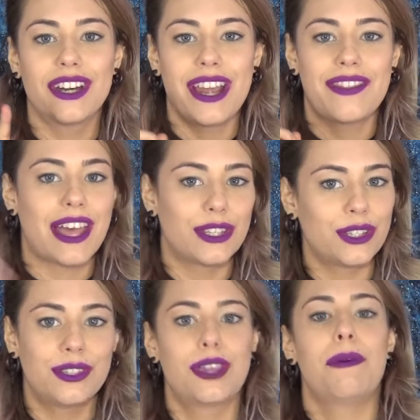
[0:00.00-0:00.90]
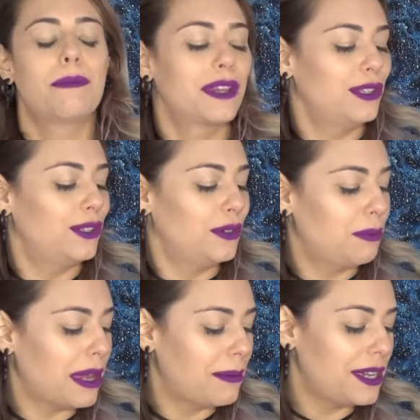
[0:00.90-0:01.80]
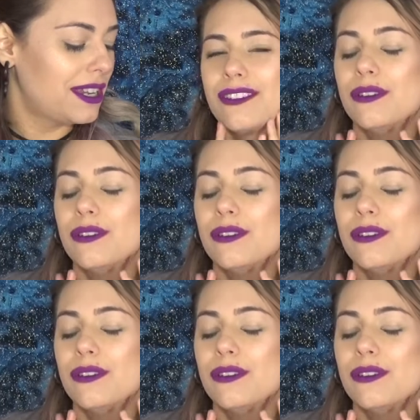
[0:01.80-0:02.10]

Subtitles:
and that's the pumpkin soup I made.